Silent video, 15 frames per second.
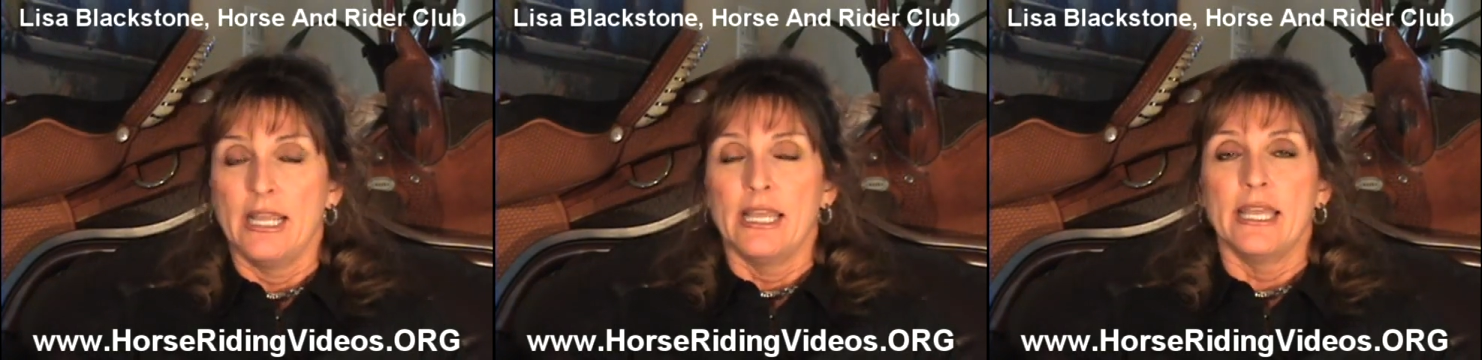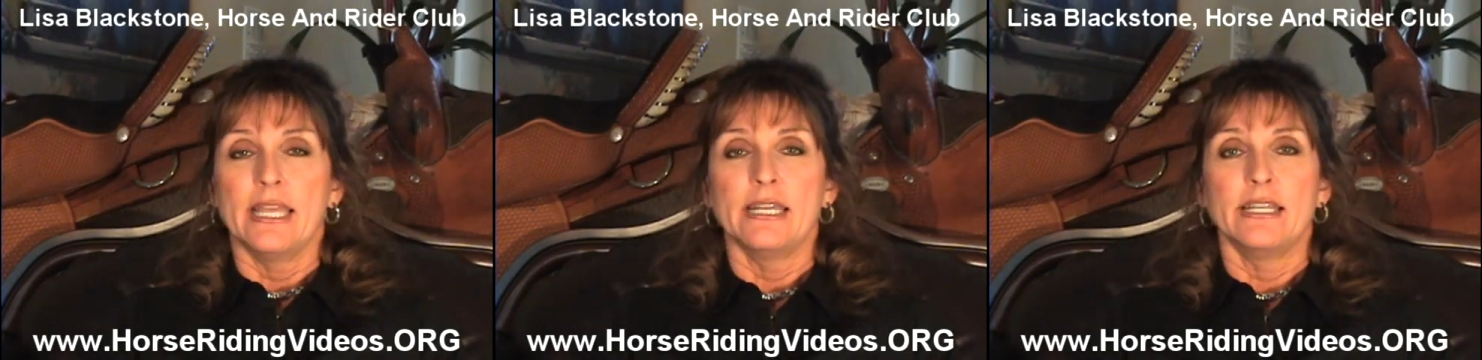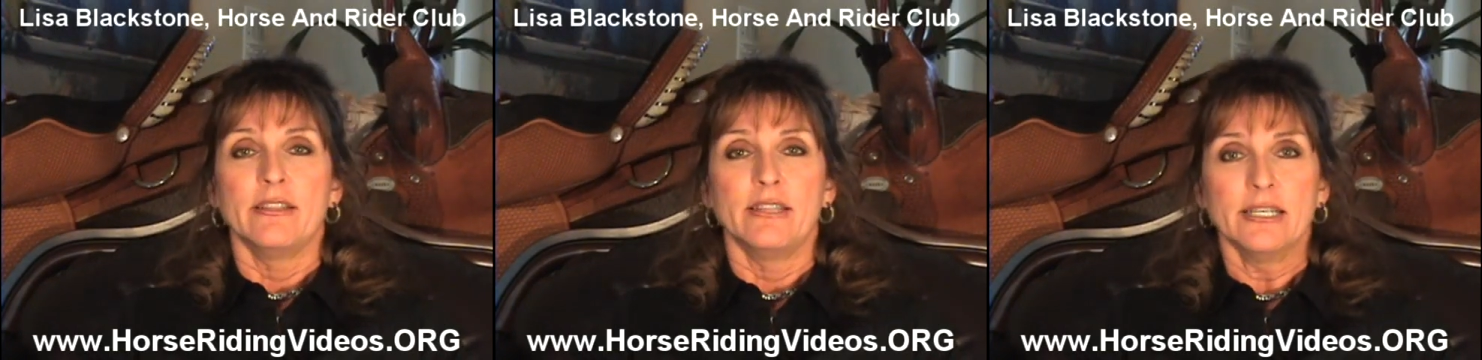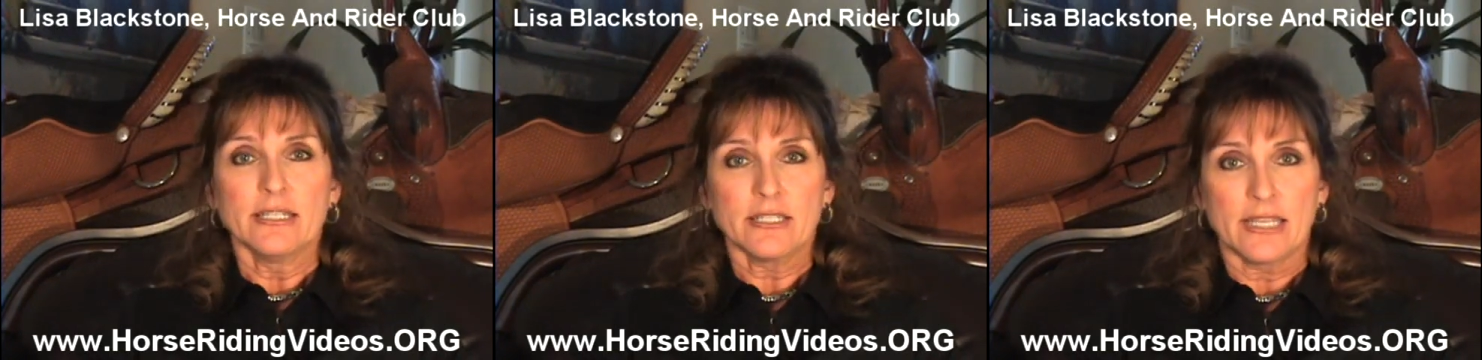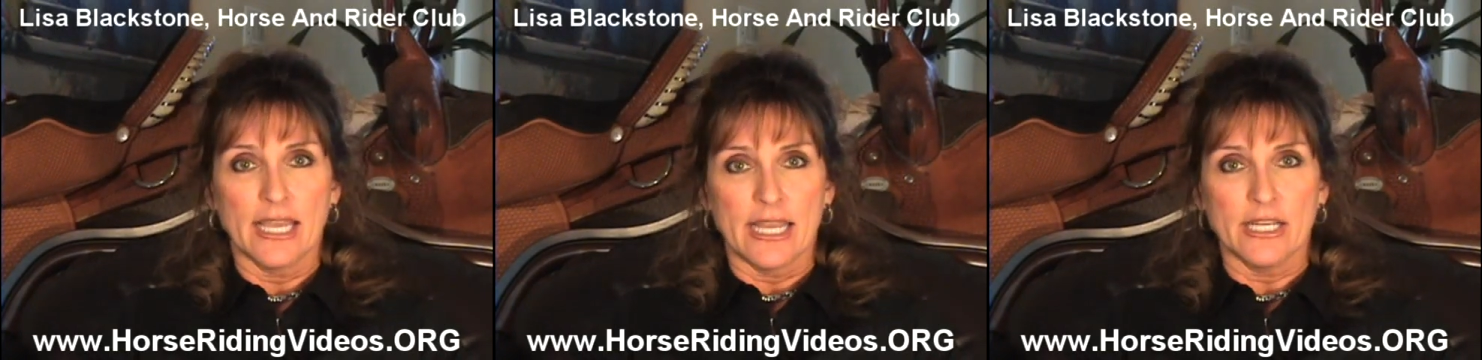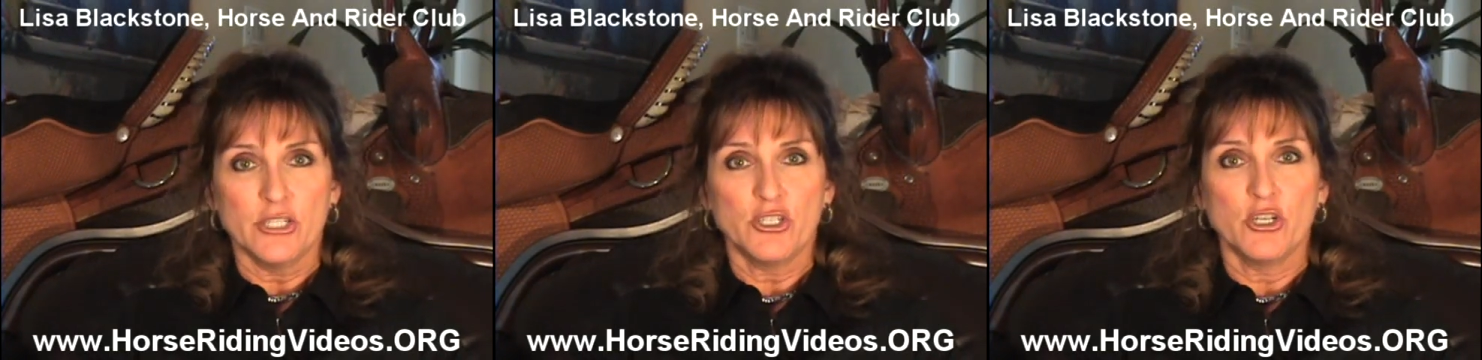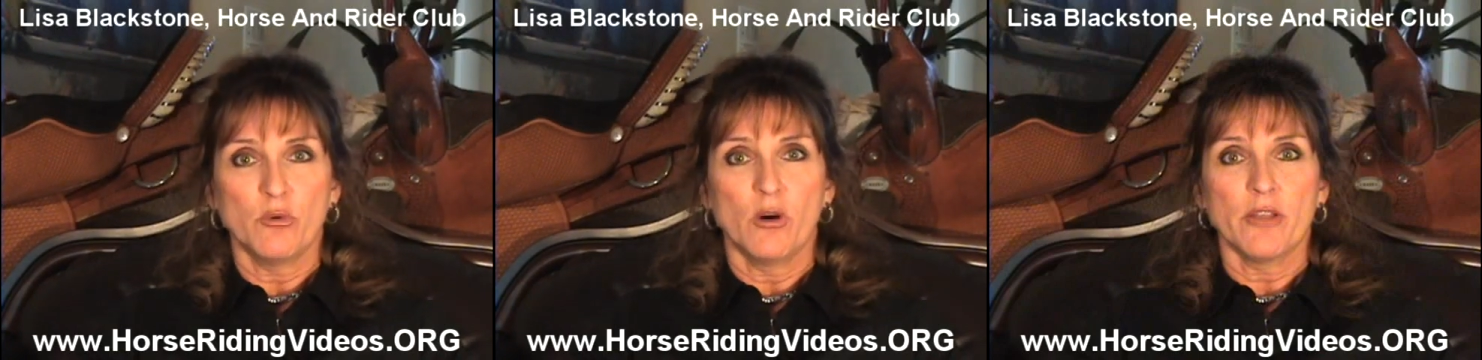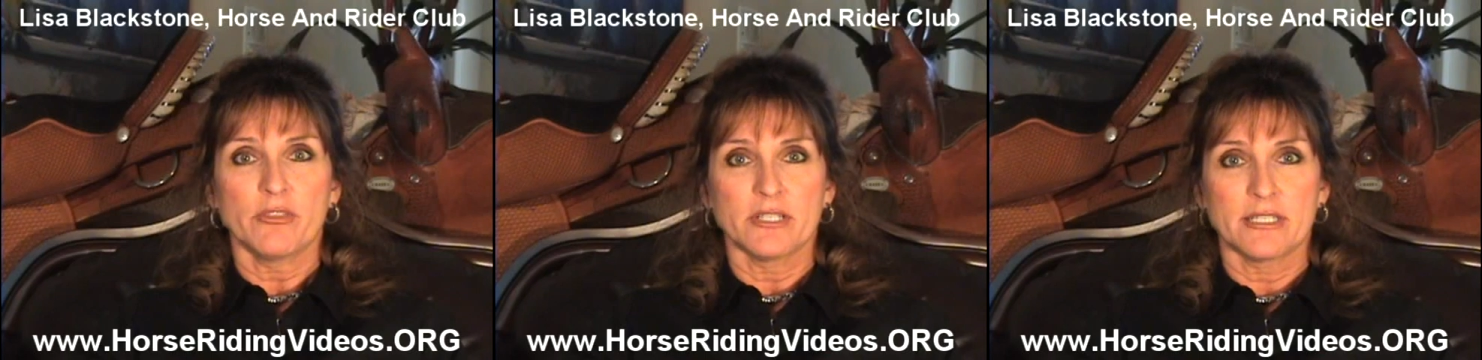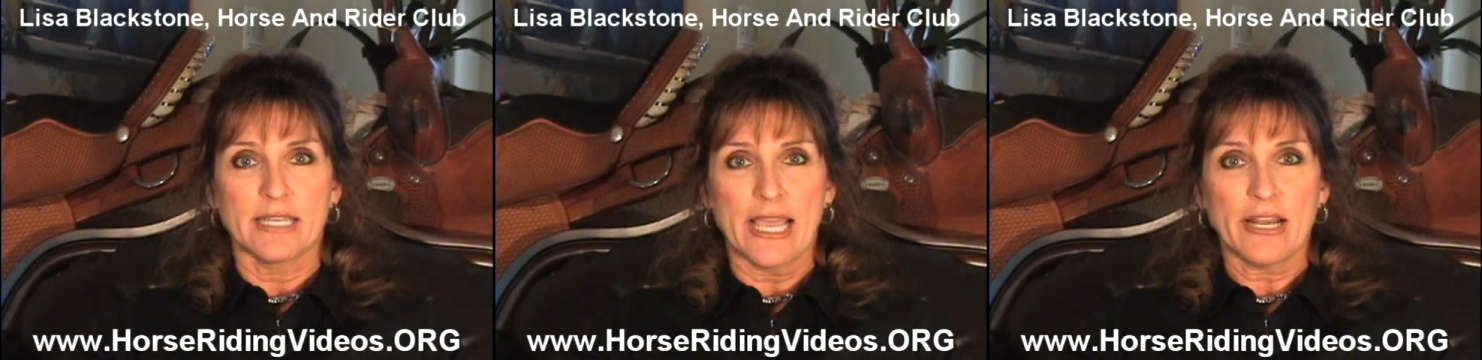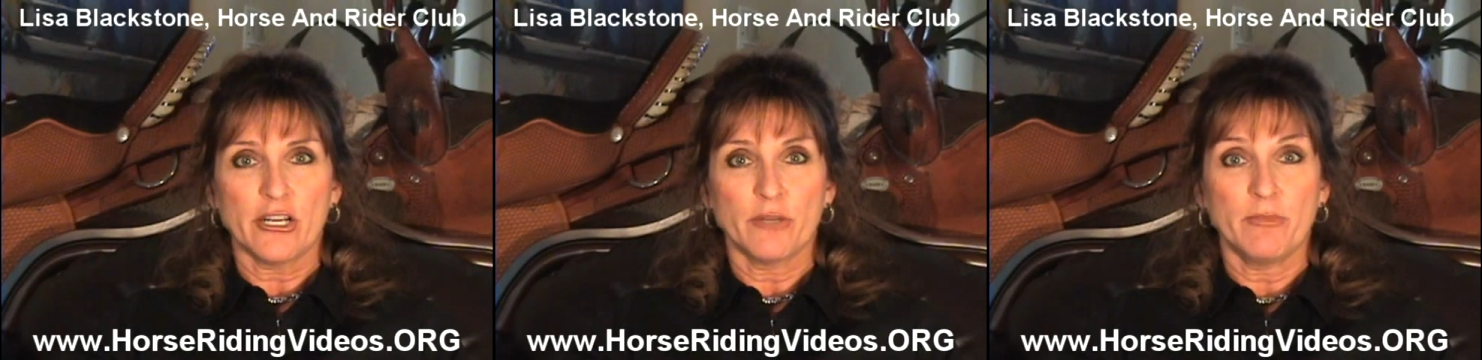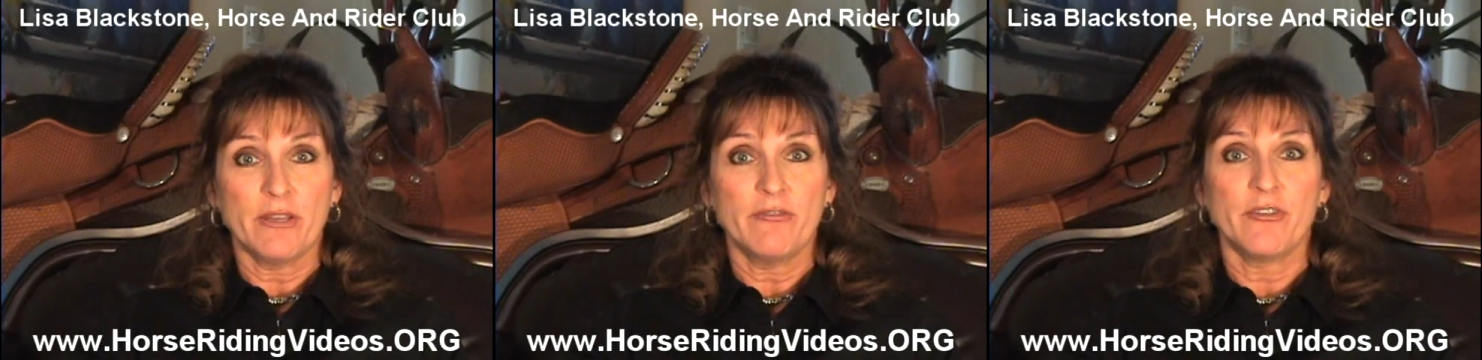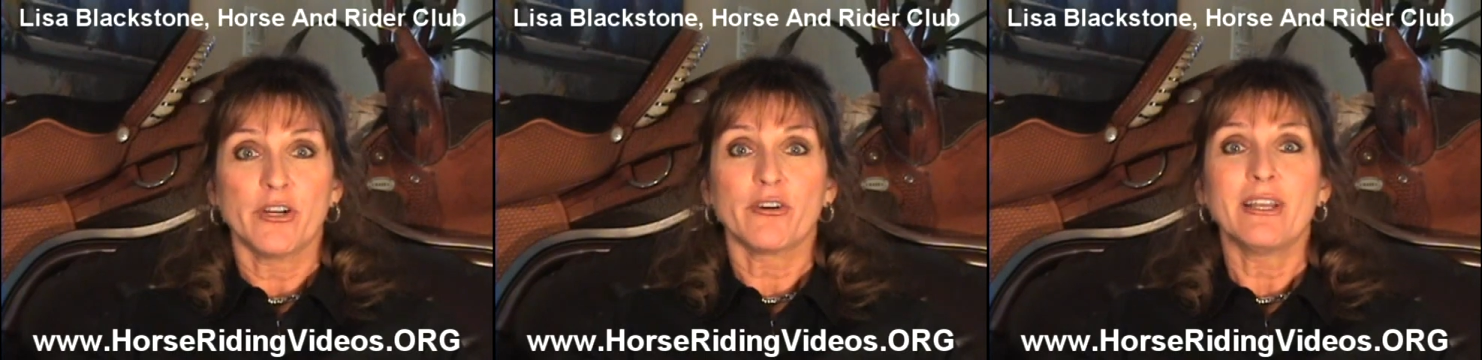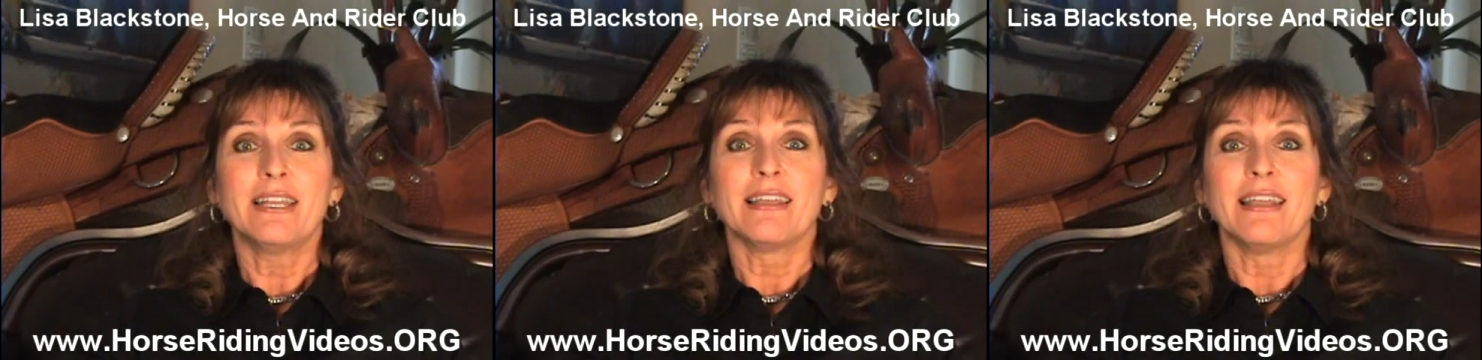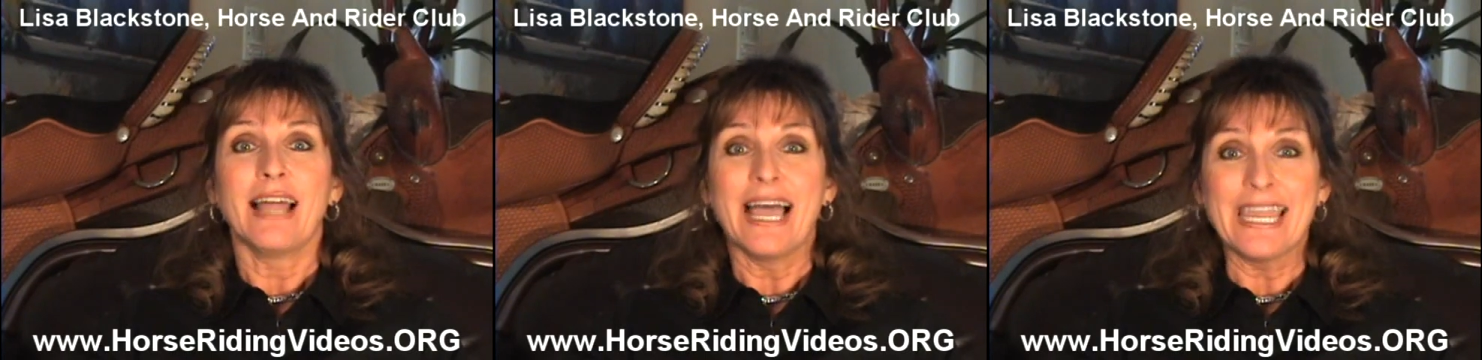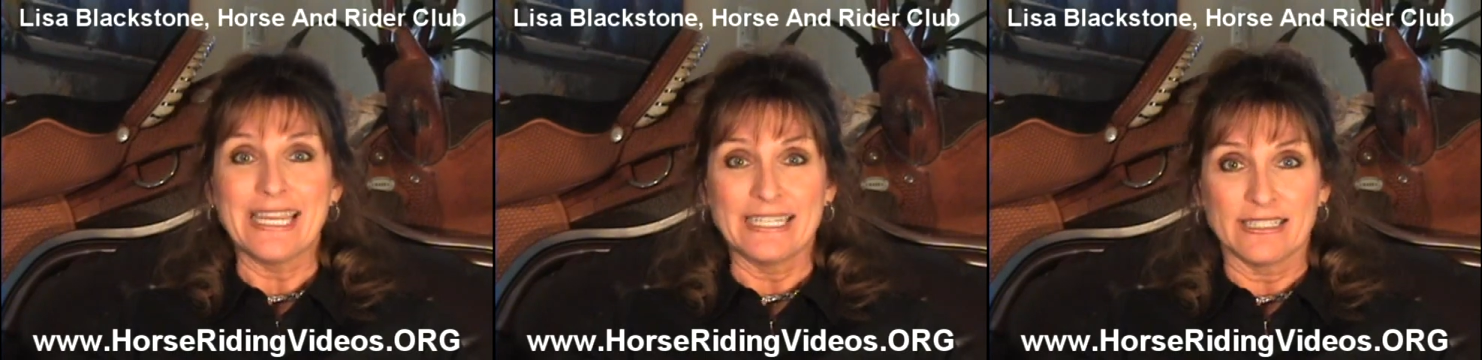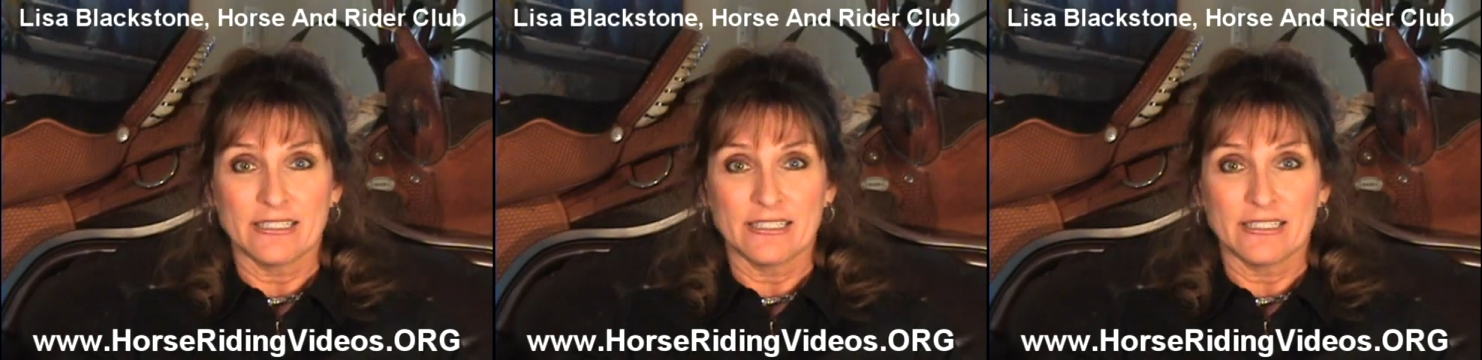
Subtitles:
And in this case, you want the saddle to be very light